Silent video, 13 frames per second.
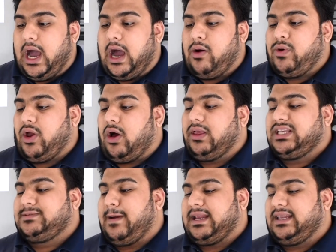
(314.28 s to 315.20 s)
we all
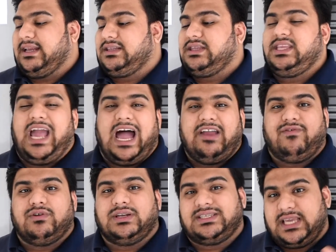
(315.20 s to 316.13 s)
expected the
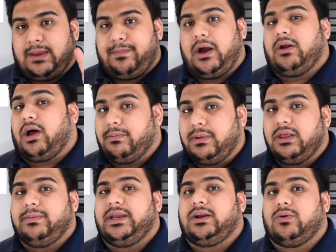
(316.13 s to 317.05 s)
iPhone to skip out on
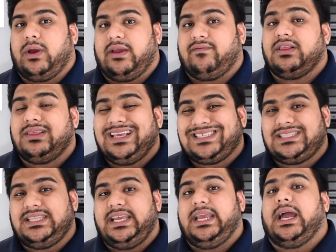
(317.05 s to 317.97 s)
millimeter wave, at least
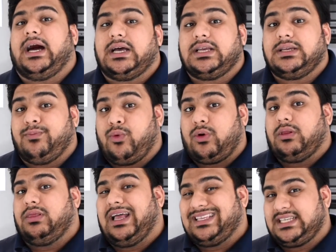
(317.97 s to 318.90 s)
the
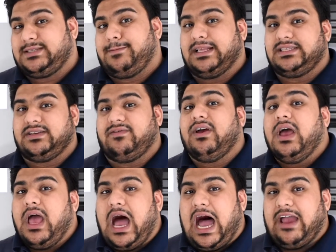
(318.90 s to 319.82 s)
less expensive
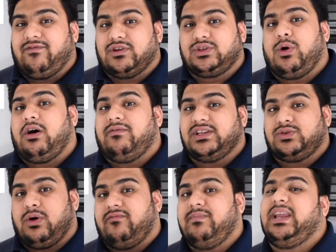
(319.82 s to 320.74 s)
iPhone 12 and
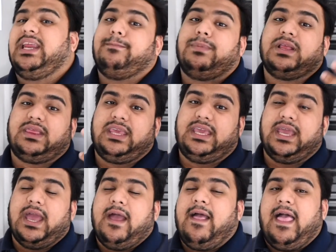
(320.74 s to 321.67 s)
12 mini, but
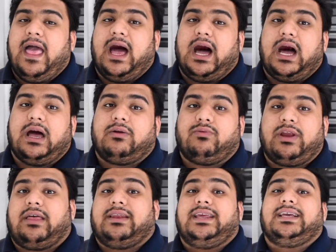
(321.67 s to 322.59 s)
the
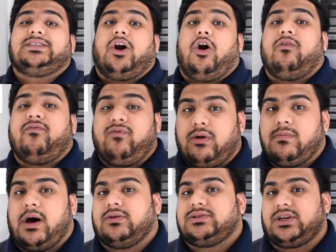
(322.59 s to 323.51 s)
reality is all 4
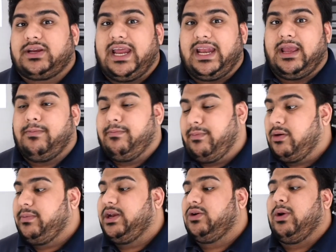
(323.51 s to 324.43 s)
models are getting
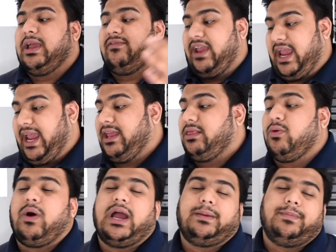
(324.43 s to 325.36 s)
millimeter wave and the
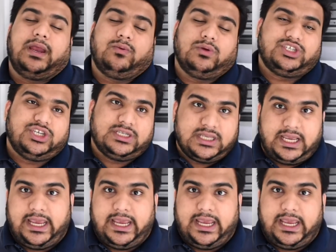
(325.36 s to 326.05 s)
wideband, which is